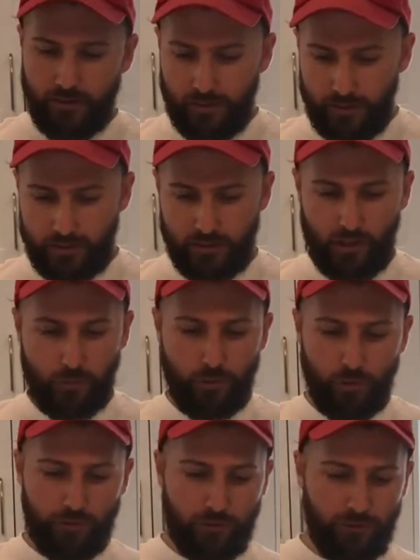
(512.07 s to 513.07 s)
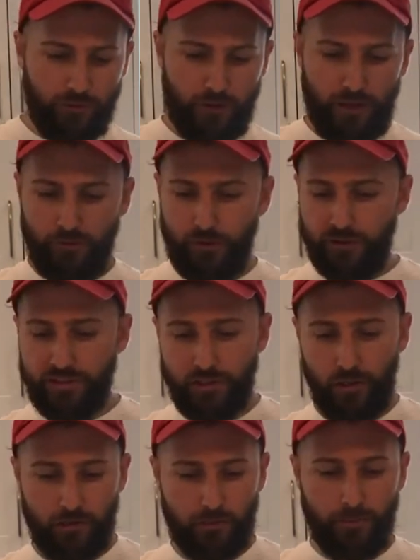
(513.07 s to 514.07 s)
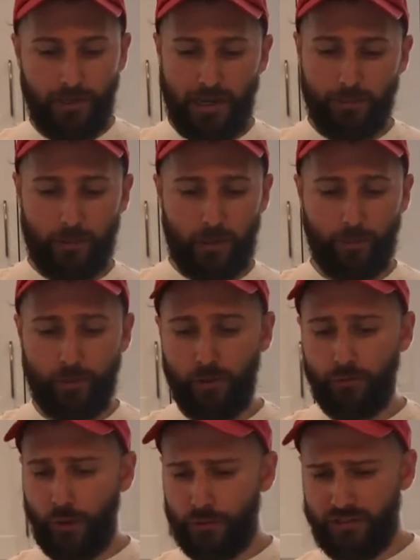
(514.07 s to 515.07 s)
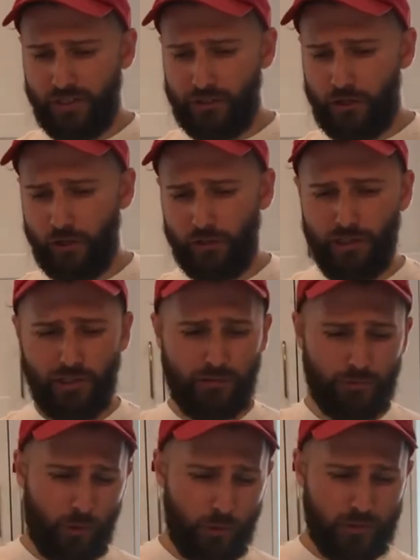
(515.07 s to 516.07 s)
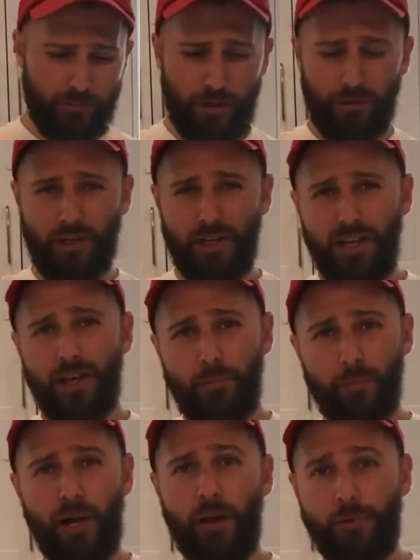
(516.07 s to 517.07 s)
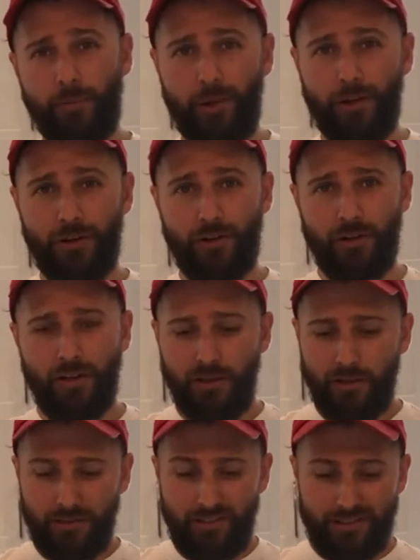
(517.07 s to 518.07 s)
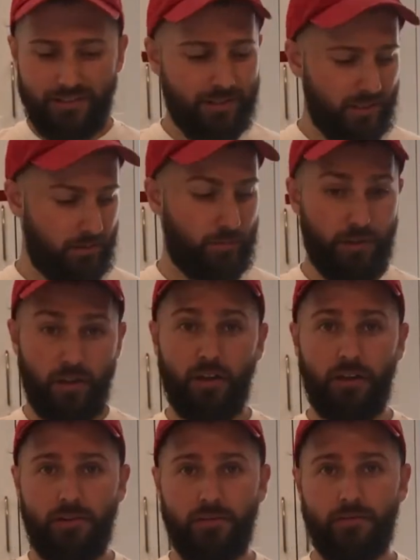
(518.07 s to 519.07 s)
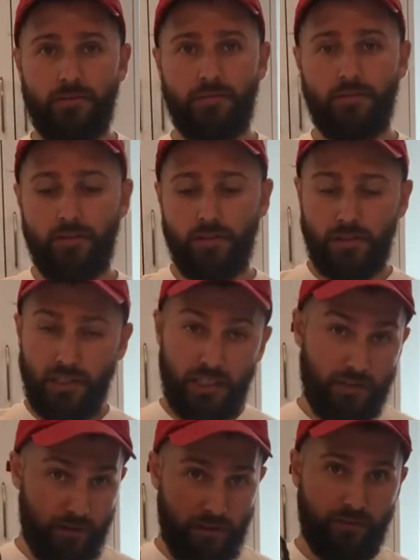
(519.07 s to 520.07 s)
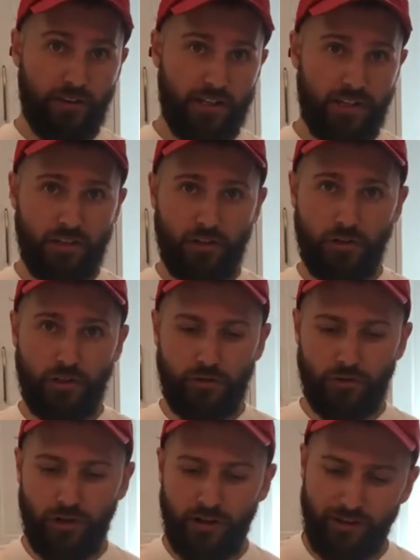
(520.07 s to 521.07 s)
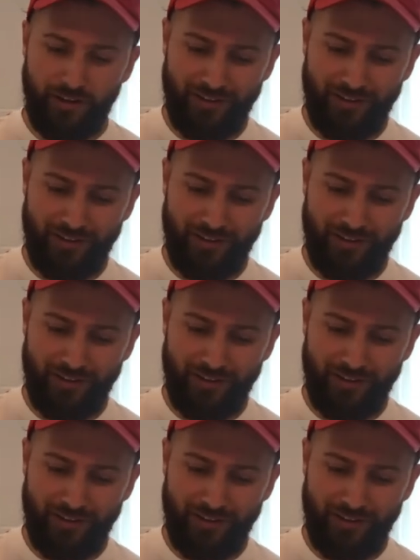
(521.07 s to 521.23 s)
It's got beautiful flavor, salt, black pepper, roasted garlic, rosemary, brown butter. This is gonna be good, even if I didn't cook it right.